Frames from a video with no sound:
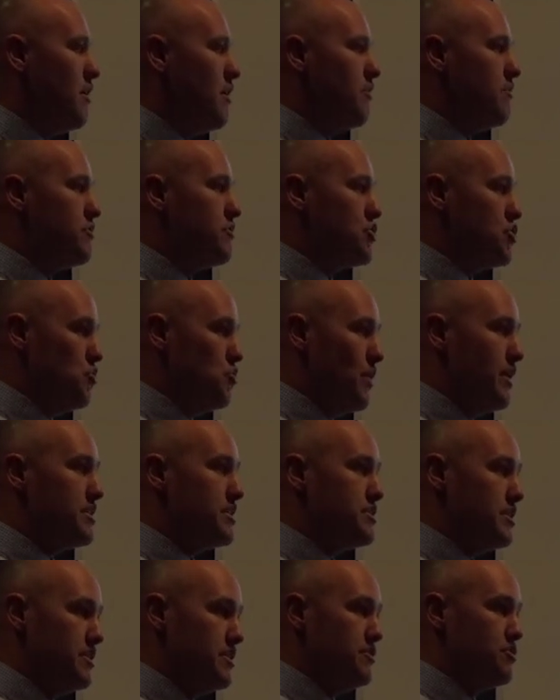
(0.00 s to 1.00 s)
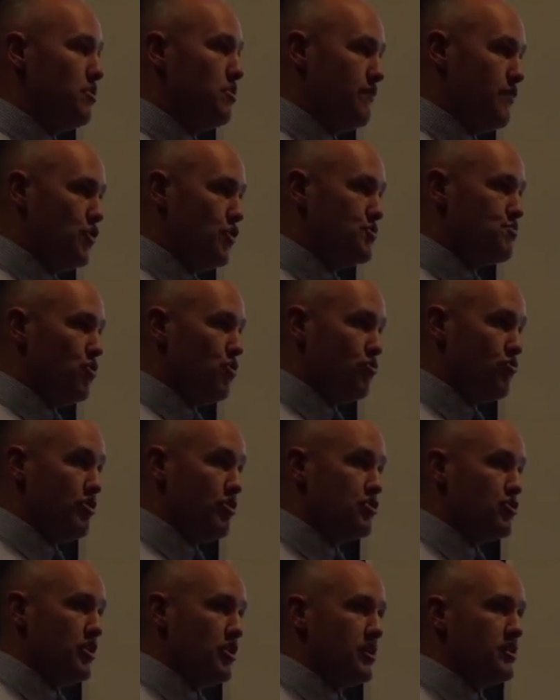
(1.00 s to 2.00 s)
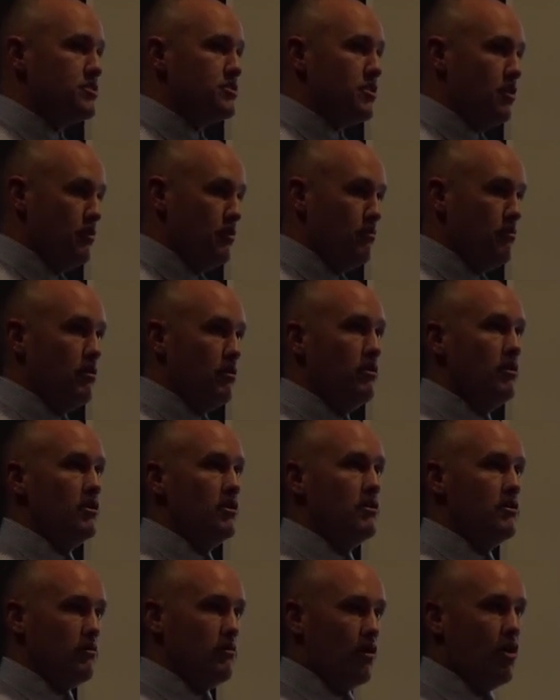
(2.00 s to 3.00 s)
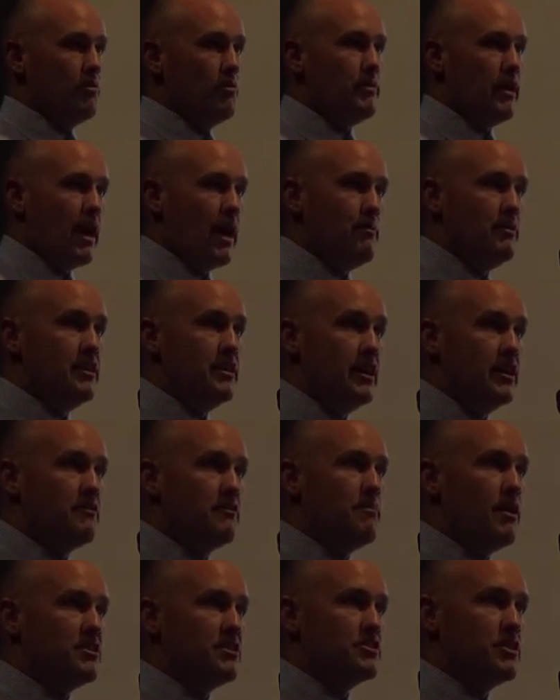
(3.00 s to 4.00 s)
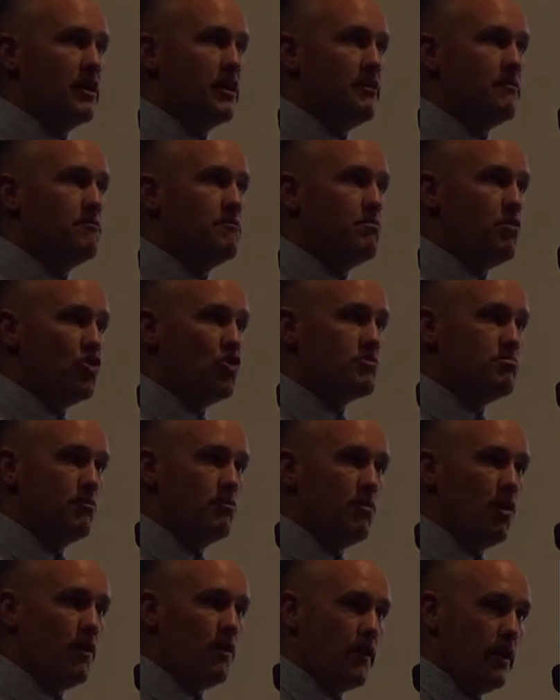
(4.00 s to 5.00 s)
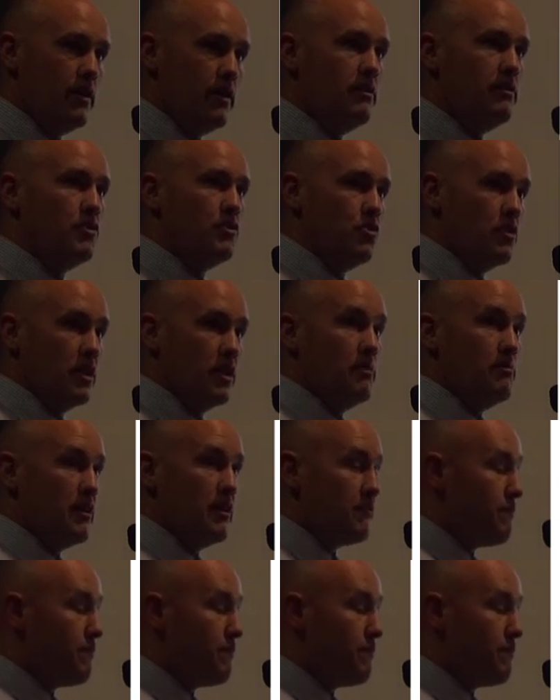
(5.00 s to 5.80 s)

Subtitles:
2 weeks in is your first progress check, so I'd be aiming to get as much done as possible by then. You'll get the best